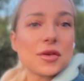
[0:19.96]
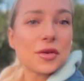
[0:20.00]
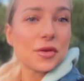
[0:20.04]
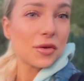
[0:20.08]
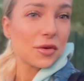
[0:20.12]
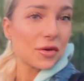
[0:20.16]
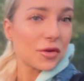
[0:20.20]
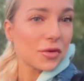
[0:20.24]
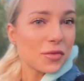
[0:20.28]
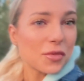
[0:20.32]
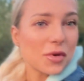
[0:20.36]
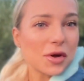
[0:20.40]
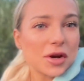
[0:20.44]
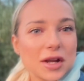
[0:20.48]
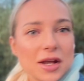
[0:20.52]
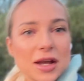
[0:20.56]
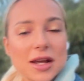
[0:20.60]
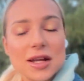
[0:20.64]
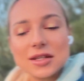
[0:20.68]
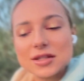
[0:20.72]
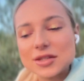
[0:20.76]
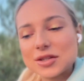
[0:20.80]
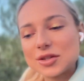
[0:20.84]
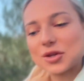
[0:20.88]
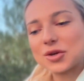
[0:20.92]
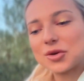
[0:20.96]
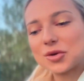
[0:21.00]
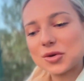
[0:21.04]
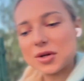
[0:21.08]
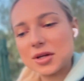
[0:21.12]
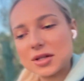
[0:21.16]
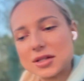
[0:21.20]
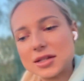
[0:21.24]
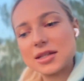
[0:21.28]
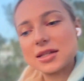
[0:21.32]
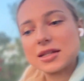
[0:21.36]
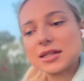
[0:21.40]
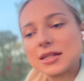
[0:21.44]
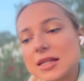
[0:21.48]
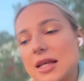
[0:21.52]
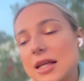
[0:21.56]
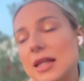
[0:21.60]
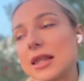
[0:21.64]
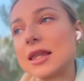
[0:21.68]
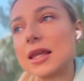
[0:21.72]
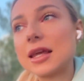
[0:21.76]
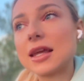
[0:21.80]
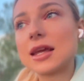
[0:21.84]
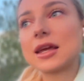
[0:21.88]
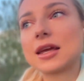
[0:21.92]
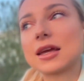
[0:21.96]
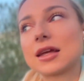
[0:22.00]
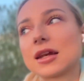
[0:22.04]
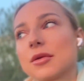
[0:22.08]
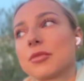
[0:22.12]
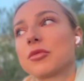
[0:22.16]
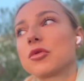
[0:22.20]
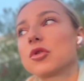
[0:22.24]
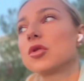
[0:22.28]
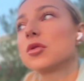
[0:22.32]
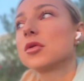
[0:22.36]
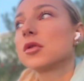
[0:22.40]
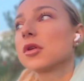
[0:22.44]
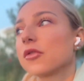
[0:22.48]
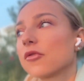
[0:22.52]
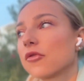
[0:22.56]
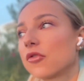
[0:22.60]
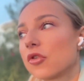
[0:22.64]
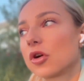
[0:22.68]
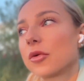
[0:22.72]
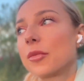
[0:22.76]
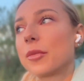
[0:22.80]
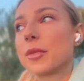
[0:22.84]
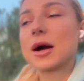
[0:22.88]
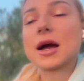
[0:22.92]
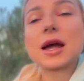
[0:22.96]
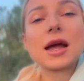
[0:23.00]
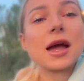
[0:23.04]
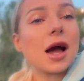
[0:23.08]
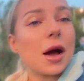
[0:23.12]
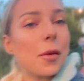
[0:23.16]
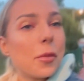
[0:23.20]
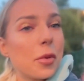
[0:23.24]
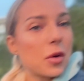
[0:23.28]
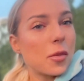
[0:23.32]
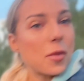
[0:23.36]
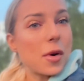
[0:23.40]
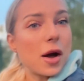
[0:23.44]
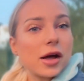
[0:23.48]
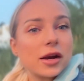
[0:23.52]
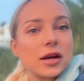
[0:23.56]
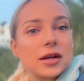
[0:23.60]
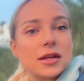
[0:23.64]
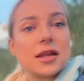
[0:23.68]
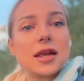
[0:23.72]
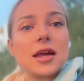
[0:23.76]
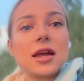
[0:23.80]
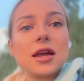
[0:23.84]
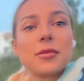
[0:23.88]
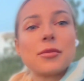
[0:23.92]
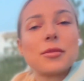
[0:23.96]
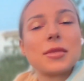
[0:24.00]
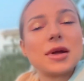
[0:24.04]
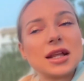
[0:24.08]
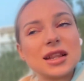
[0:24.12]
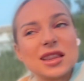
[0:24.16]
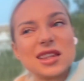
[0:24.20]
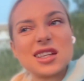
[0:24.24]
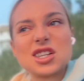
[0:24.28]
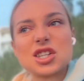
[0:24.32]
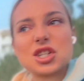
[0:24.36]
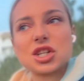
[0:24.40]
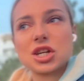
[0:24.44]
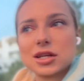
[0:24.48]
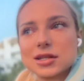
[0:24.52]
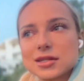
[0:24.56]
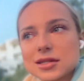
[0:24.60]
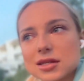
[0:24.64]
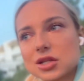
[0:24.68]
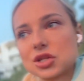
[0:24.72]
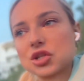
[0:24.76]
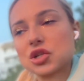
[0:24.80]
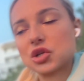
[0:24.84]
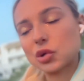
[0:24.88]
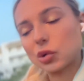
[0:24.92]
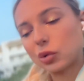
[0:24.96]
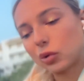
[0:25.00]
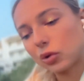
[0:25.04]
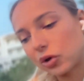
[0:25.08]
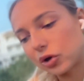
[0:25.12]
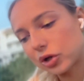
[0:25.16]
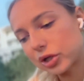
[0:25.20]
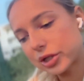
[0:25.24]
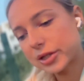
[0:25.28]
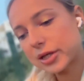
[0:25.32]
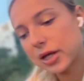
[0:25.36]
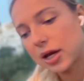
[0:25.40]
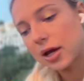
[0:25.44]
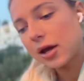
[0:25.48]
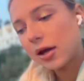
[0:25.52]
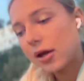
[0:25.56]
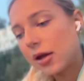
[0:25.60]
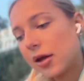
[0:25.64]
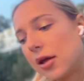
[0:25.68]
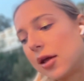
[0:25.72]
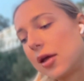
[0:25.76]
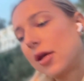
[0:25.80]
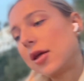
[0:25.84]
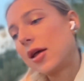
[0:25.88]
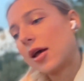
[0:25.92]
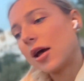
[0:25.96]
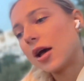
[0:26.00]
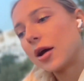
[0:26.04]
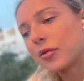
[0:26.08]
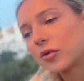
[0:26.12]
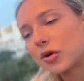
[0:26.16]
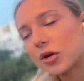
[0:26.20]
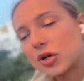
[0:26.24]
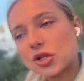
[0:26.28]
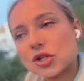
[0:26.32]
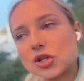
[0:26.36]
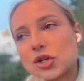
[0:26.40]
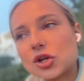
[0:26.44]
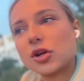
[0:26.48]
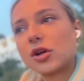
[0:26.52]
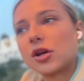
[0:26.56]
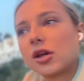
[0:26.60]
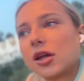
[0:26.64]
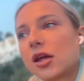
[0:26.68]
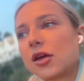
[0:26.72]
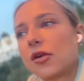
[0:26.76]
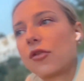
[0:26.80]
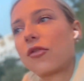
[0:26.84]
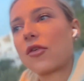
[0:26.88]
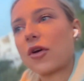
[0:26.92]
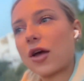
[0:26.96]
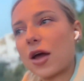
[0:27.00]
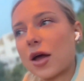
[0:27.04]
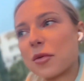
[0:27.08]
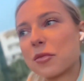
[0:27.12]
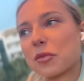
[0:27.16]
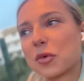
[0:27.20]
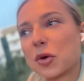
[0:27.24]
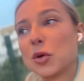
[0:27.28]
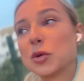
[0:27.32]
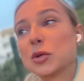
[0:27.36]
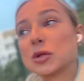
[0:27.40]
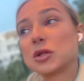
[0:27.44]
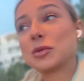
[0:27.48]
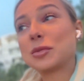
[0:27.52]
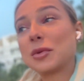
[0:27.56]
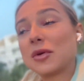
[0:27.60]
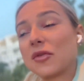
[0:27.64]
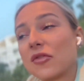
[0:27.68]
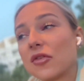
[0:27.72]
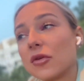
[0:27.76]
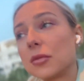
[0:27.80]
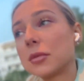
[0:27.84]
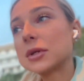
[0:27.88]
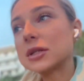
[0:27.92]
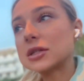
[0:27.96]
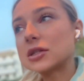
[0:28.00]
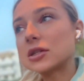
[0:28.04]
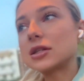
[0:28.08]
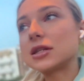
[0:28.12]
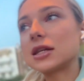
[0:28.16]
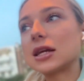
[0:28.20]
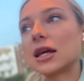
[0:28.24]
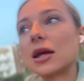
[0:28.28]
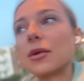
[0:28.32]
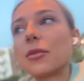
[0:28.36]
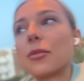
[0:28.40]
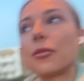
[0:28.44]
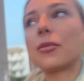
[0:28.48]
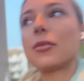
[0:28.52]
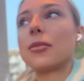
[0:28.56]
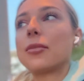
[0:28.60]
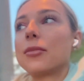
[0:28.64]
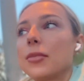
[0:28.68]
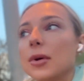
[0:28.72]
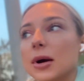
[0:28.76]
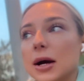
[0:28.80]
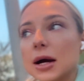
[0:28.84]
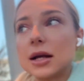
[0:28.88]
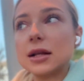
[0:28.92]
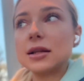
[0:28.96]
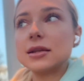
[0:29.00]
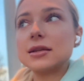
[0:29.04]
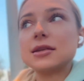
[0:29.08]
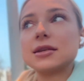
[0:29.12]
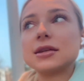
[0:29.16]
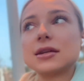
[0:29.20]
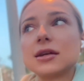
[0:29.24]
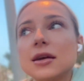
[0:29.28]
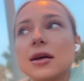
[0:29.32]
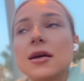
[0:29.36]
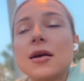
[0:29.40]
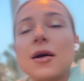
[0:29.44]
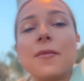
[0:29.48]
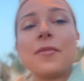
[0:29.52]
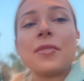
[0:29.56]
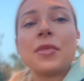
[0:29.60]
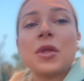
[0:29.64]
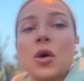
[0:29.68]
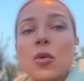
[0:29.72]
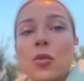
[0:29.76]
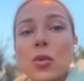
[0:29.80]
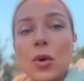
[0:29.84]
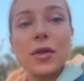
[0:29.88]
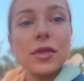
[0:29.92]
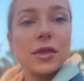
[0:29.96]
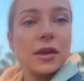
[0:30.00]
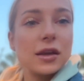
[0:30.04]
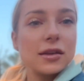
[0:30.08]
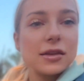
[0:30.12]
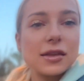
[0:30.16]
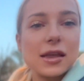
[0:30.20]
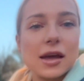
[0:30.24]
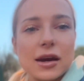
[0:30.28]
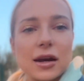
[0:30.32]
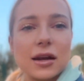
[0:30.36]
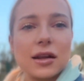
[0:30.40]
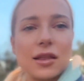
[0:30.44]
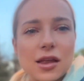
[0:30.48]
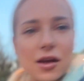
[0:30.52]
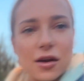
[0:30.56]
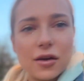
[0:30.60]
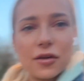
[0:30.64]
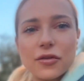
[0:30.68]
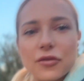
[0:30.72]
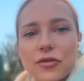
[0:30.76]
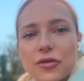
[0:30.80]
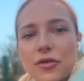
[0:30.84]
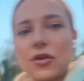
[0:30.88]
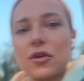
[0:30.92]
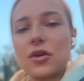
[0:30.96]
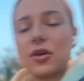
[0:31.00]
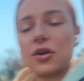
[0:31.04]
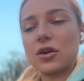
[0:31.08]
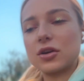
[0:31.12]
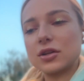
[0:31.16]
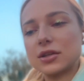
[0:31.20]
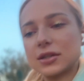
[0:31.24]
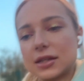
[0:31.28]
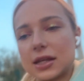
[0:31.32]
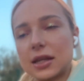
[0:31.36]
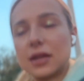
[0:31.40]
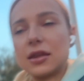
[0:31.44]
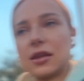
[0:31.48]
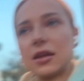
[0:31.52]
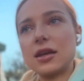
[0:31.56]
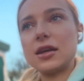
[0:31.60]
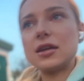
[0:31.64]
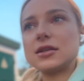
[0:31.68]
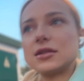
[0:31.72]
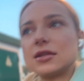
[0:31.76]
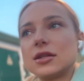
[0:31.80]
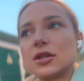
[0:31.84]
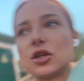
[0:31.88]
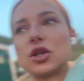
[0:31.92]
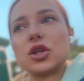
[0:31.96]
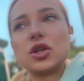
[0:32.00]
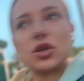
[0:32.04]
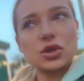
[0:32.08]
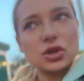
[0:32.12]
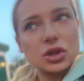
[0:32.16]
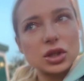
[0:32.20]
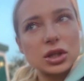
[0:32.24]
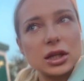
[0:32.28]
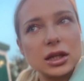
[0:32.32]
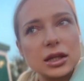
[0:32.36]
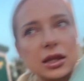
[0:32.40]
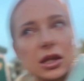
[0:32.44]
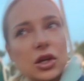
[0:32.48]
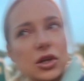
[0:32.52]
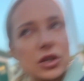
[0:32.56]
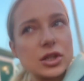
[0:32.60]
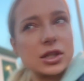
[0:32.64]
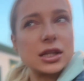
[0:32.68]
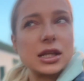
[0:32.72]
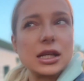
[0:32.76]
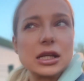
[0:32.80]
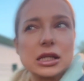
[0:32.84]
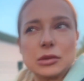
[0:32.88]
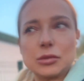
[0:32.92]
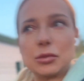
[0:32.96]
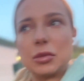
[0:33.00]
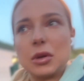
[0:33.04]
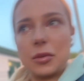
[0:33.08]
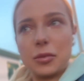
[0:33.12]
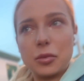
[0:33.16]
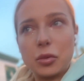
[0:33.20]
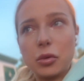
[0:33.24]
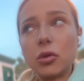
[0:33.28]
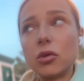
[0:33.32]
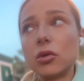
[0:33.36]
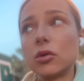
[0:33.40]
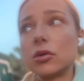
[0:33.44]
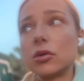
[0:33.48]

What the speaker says: Good morning, guys. So it's Sunday and I'm going for my upper body day, mainly chest and shoulders. I'm not sure if I'm going to be filming today, but one thing that I love on Sundays, usually there's less people,